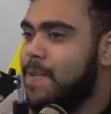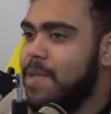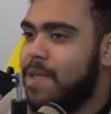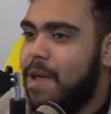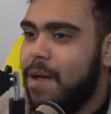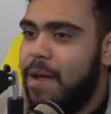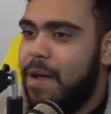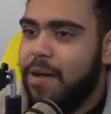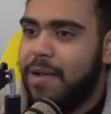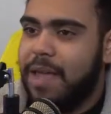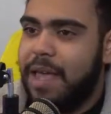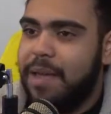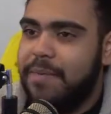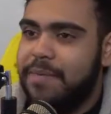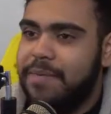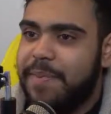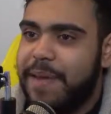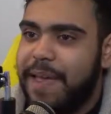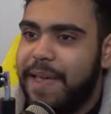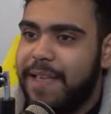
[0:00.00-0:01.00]
on
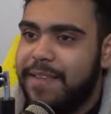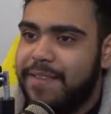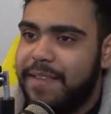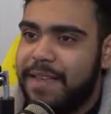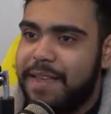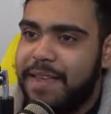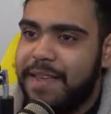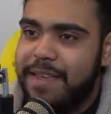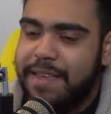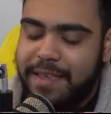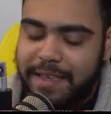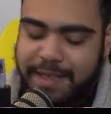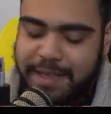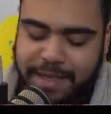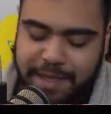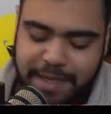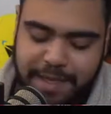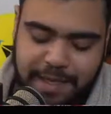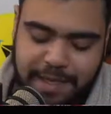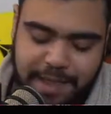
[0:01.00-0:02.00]
Games Pass, like
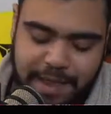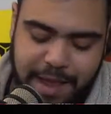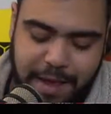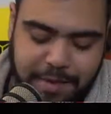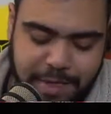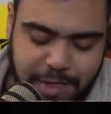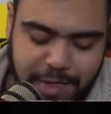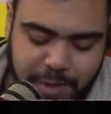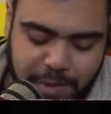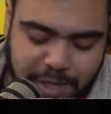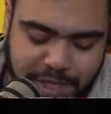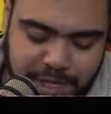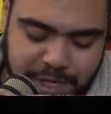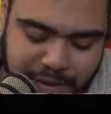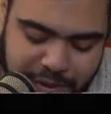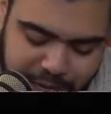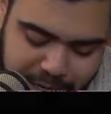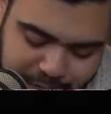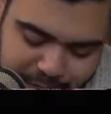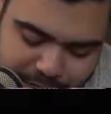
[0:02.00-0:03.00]
now Sony's
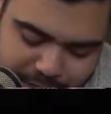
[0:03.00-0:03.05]
getting